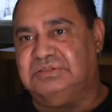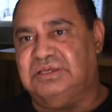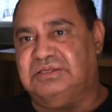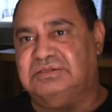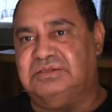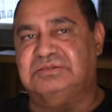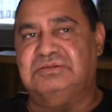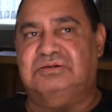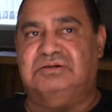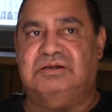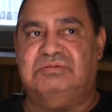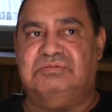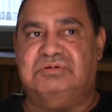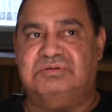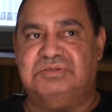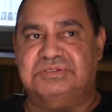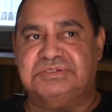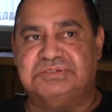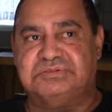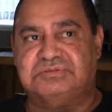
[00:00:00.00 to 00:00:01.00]
at the time I
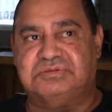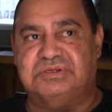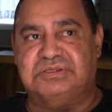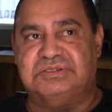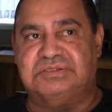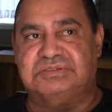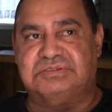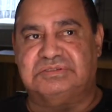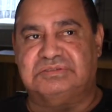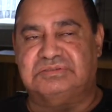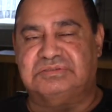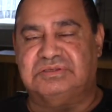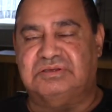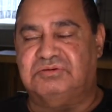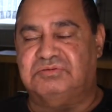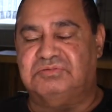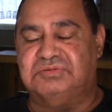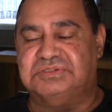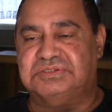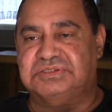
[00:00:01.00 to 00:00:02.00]
was stressed. I
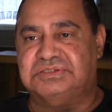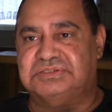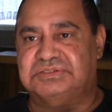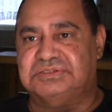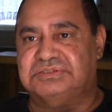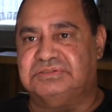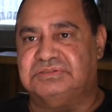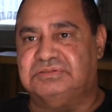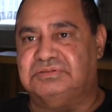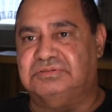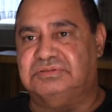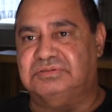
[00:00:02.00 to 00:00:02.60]
was just